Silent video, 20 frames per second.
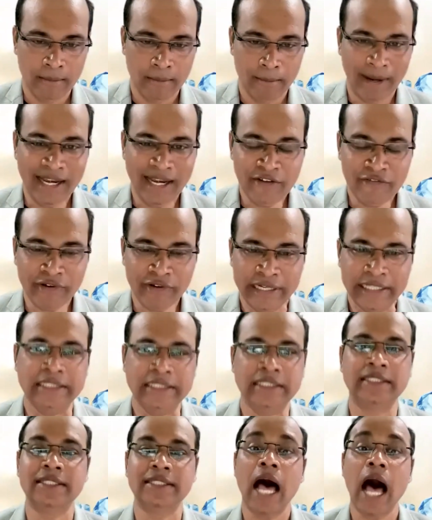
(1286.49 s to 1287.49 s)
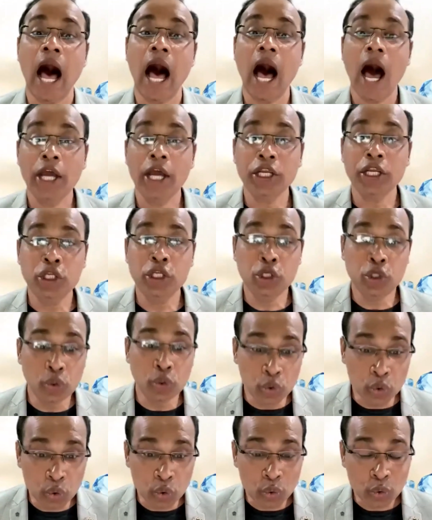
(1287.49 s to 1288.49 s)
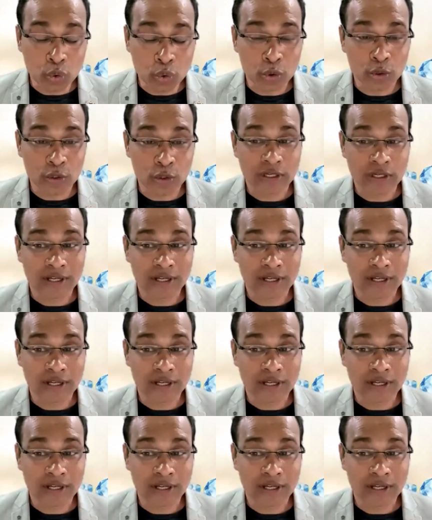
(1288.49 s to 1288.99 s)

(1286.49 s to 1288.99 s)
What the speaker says: My dear friends, are you